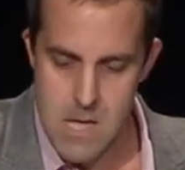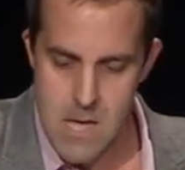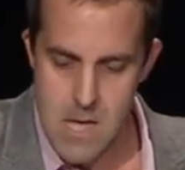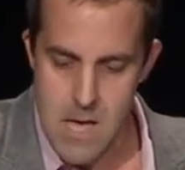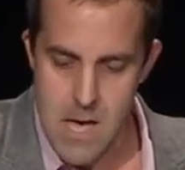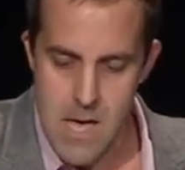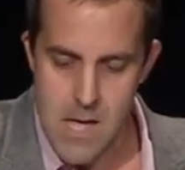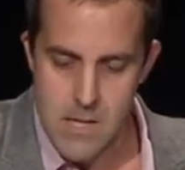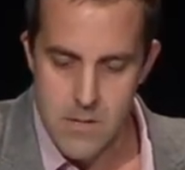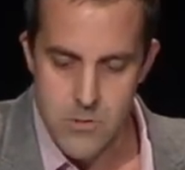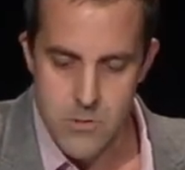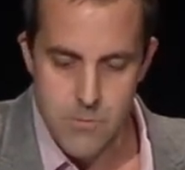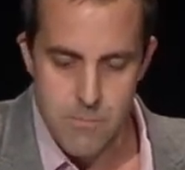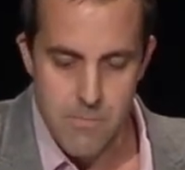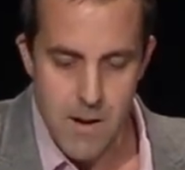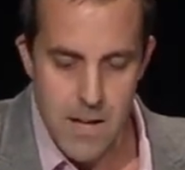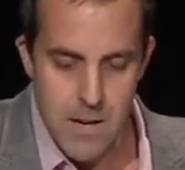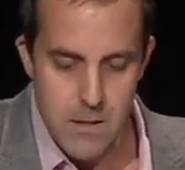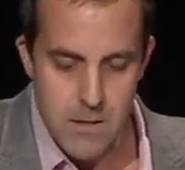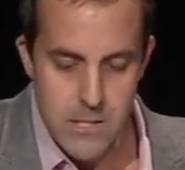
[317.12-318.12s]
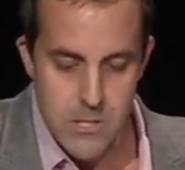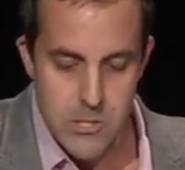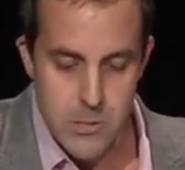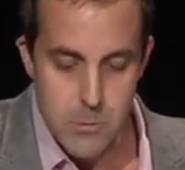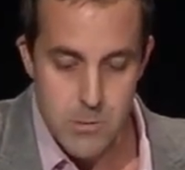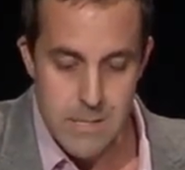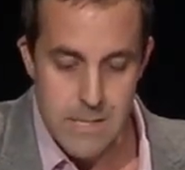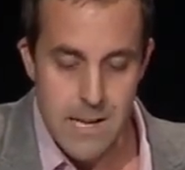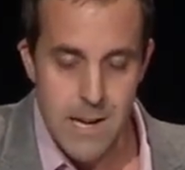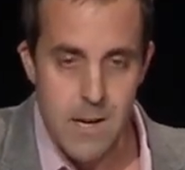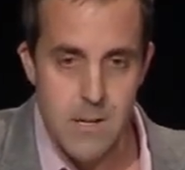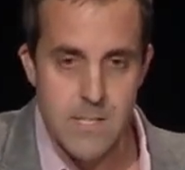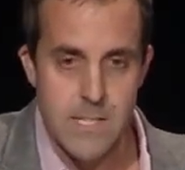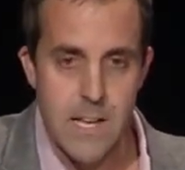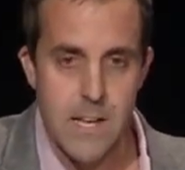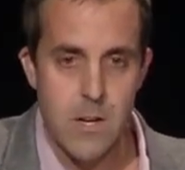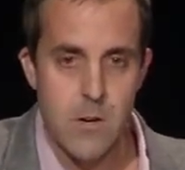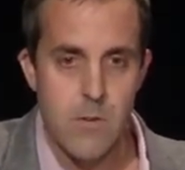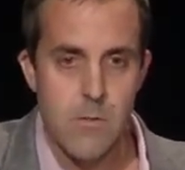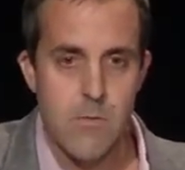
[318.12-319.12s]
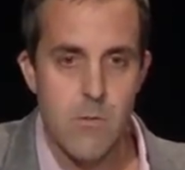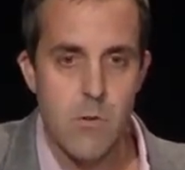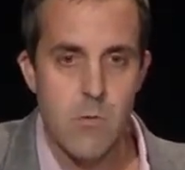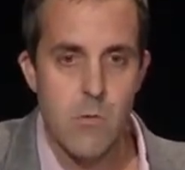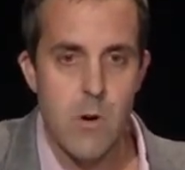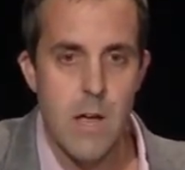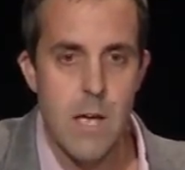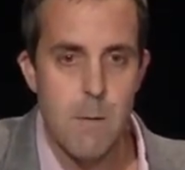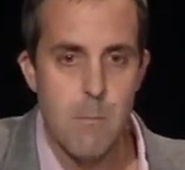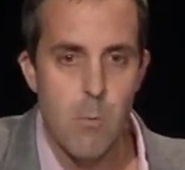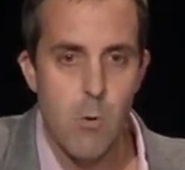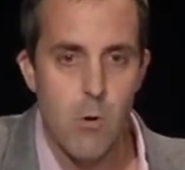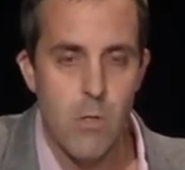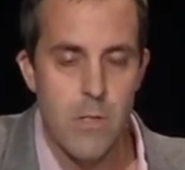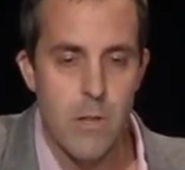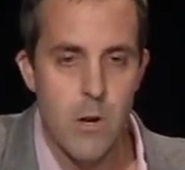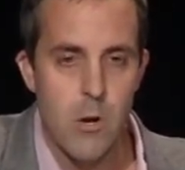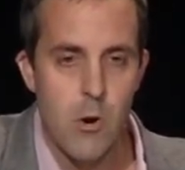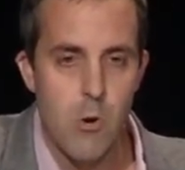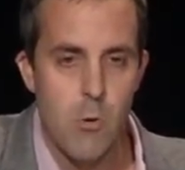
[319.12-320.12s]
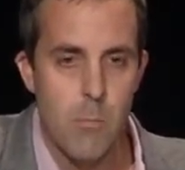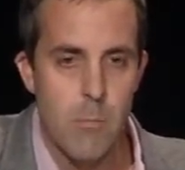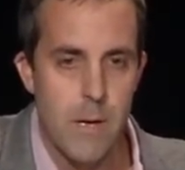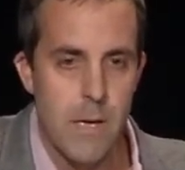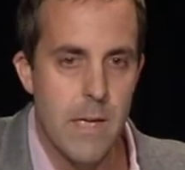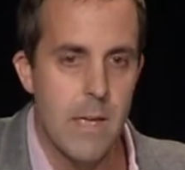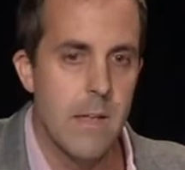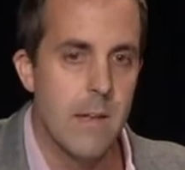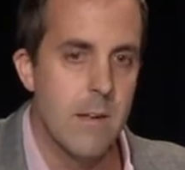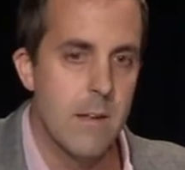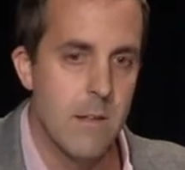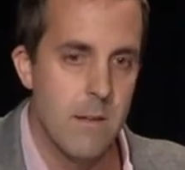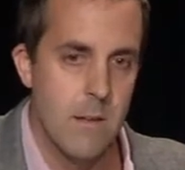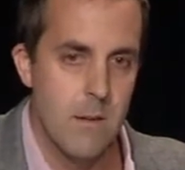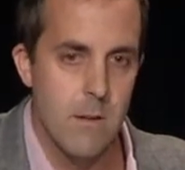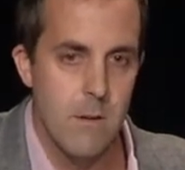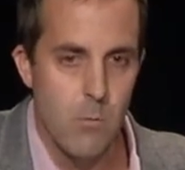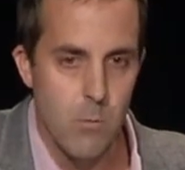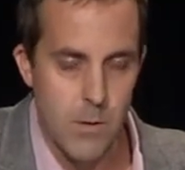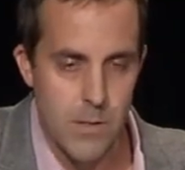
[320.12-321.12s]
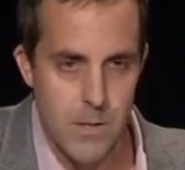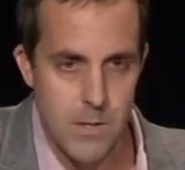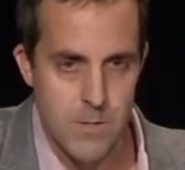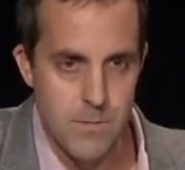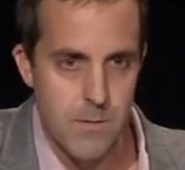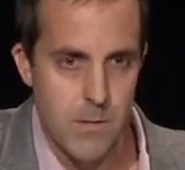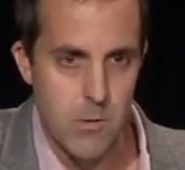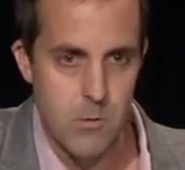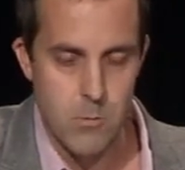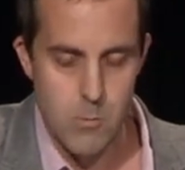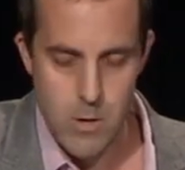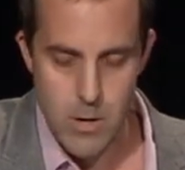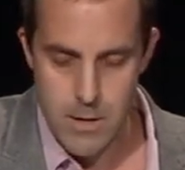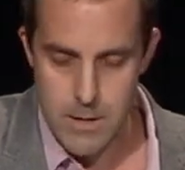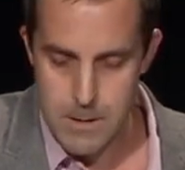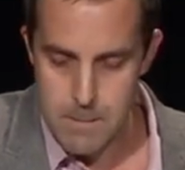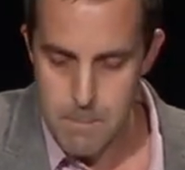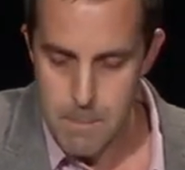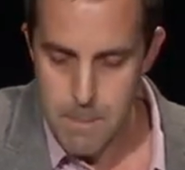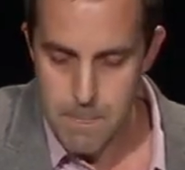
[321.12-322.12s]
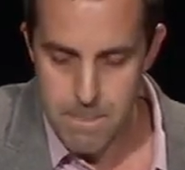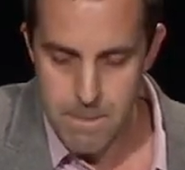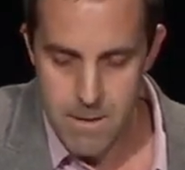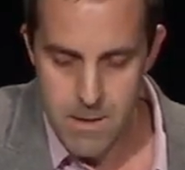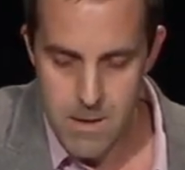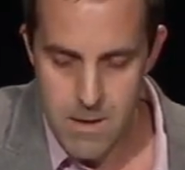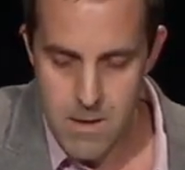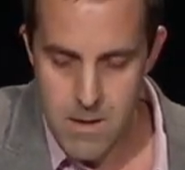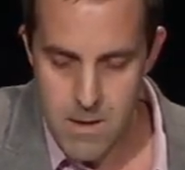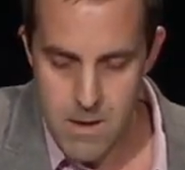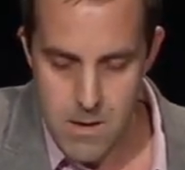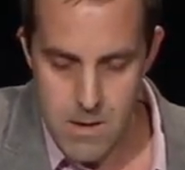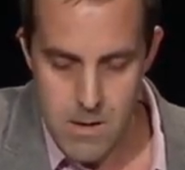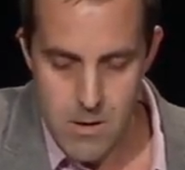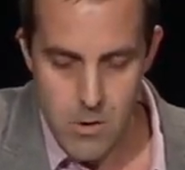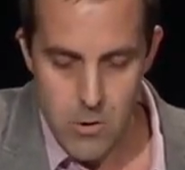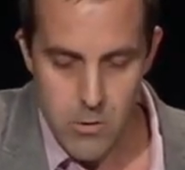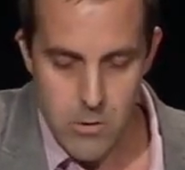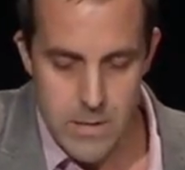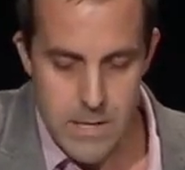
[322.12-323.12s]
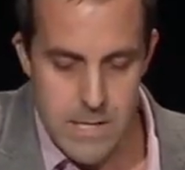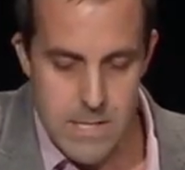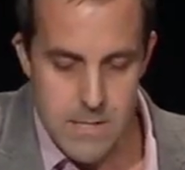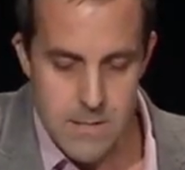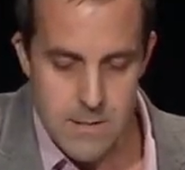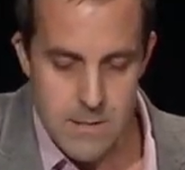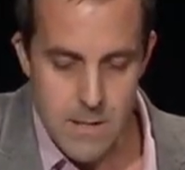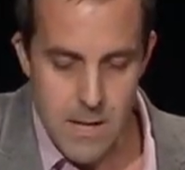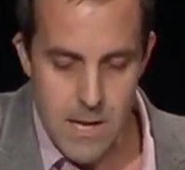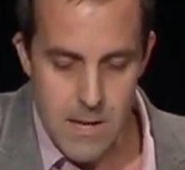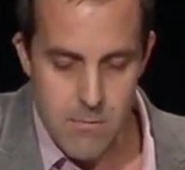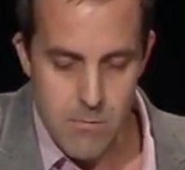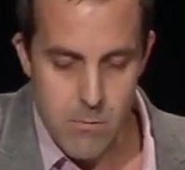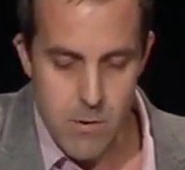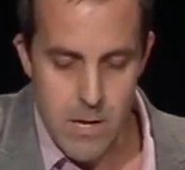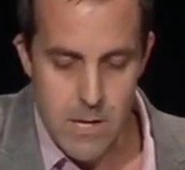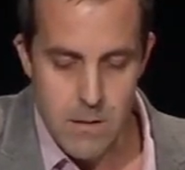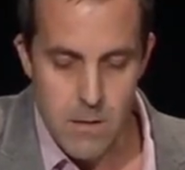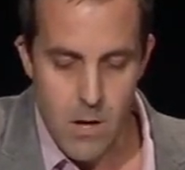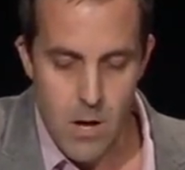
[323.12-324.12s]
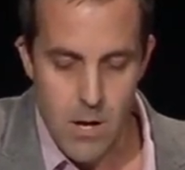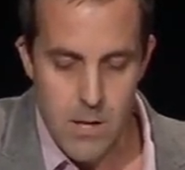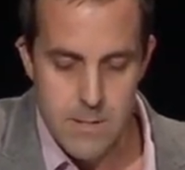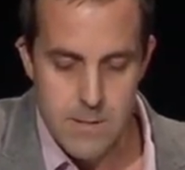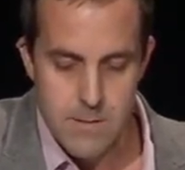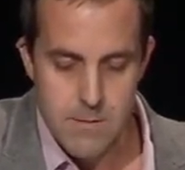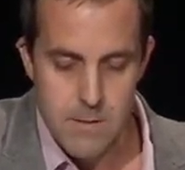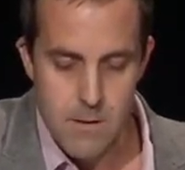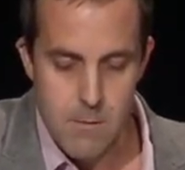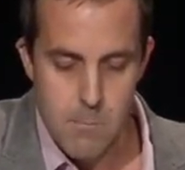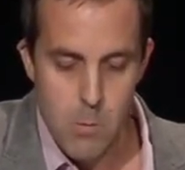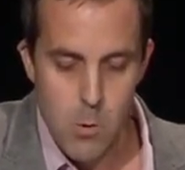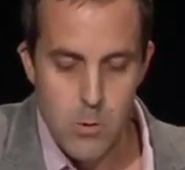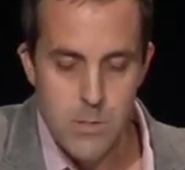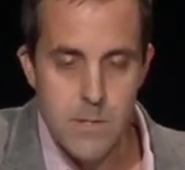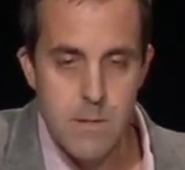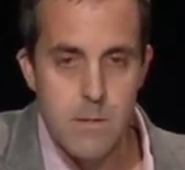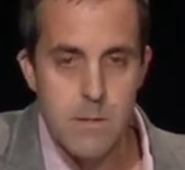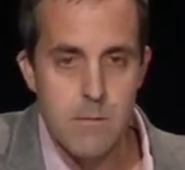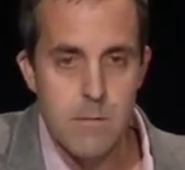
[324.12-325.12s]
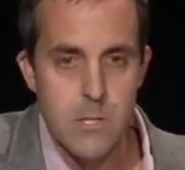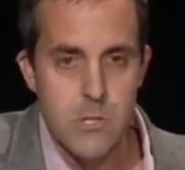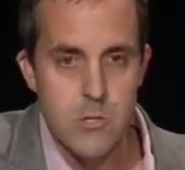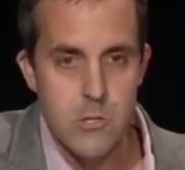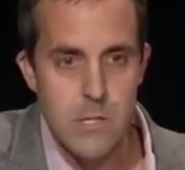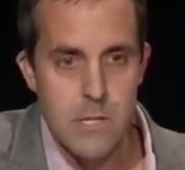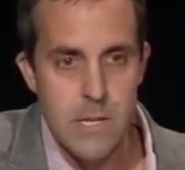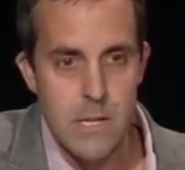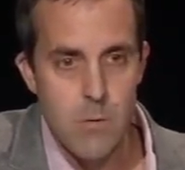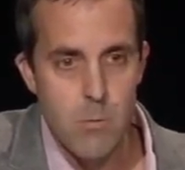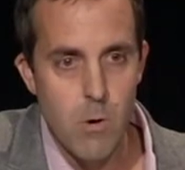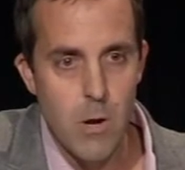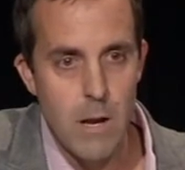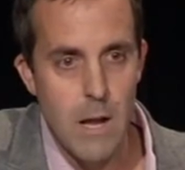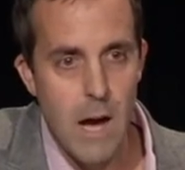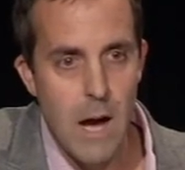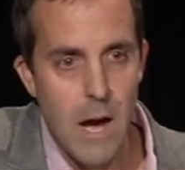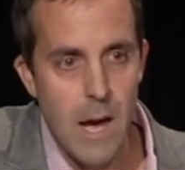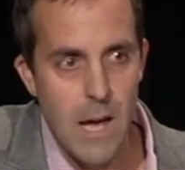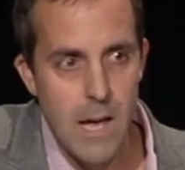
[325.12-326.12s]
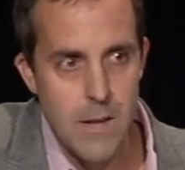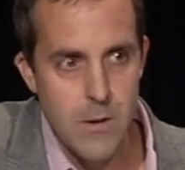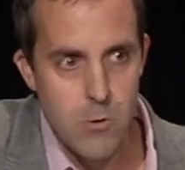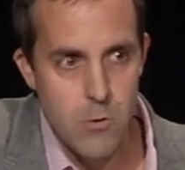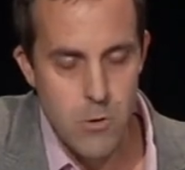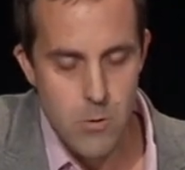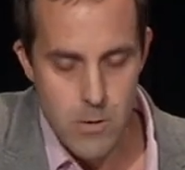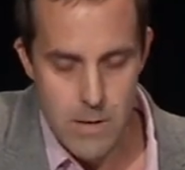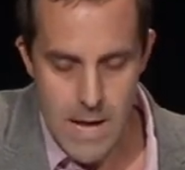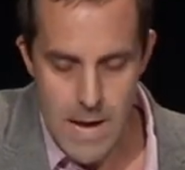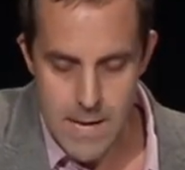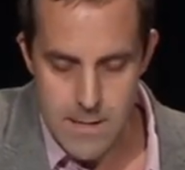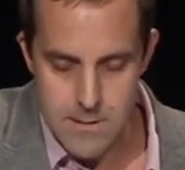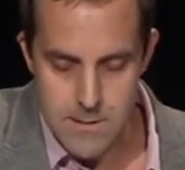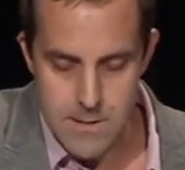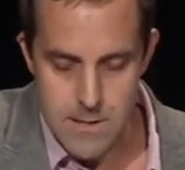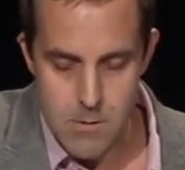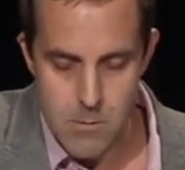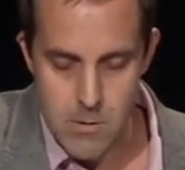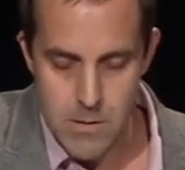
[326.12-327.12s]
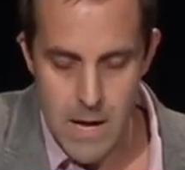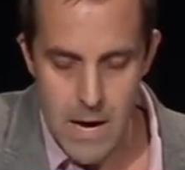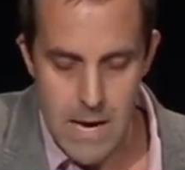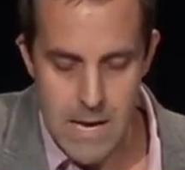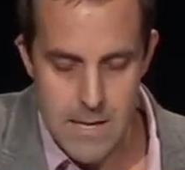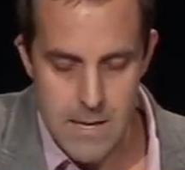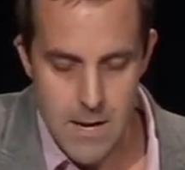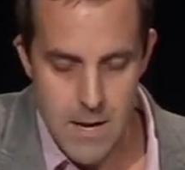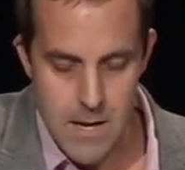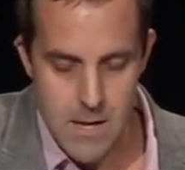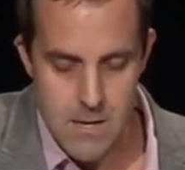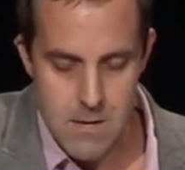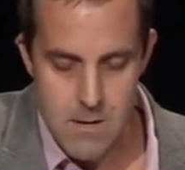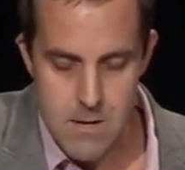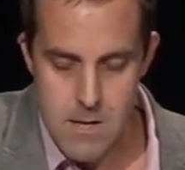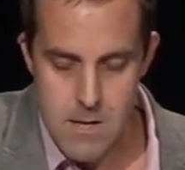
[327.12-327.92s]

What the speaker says: And finally, she was a caretaker for Ray, both at home and with his field work. Early in his life, Ray lost most of the vision in one eye due to an accident with iodine.